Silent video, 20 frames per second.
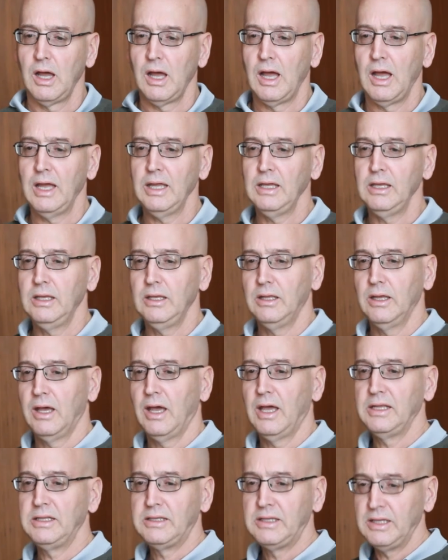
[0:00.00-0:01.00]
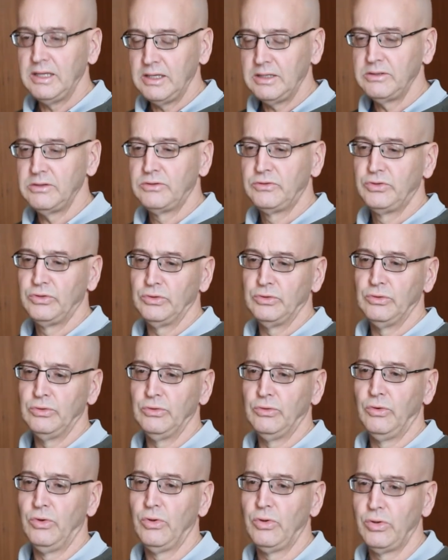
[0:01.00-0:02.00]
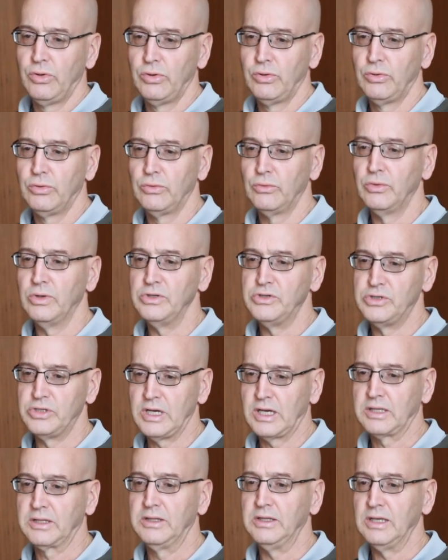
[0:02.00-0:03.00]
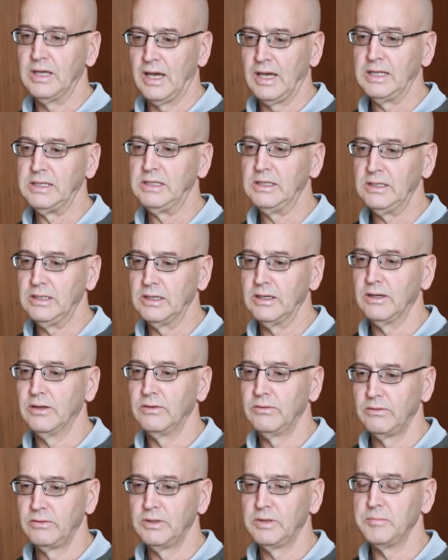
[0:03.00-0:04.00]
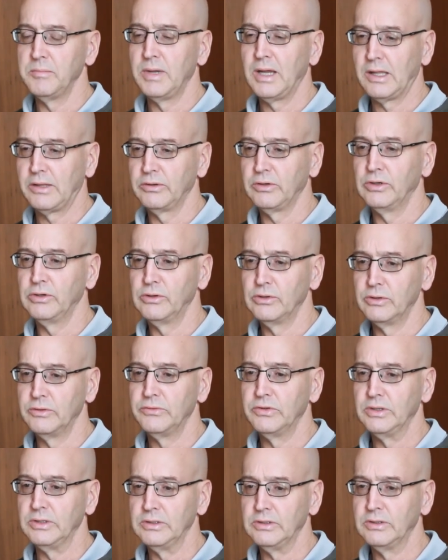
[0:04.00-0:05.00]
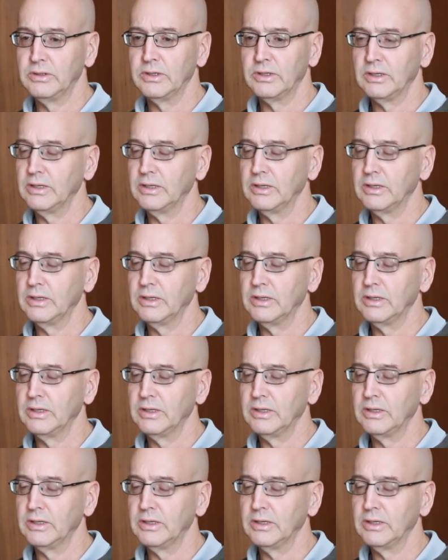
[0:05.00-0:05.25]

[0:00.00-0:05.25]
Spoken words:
I tend to reject the idea that Mallory and Irvin